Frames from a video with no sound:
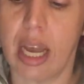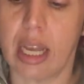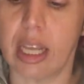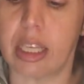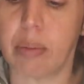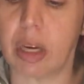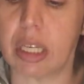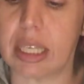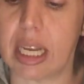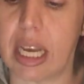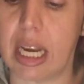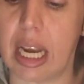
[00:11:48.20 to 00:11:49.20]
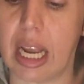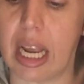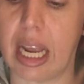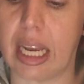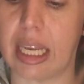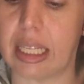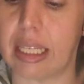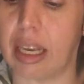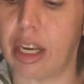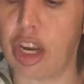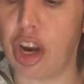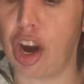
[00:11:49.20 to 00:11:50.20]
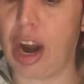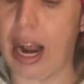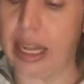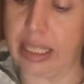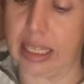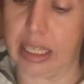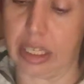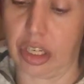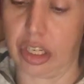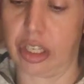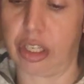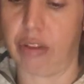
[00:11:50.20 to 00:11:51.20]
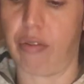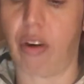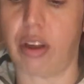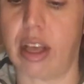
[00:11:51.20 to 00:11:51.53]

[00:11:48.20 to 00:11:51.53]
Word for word: This person is your ancestors, the 4th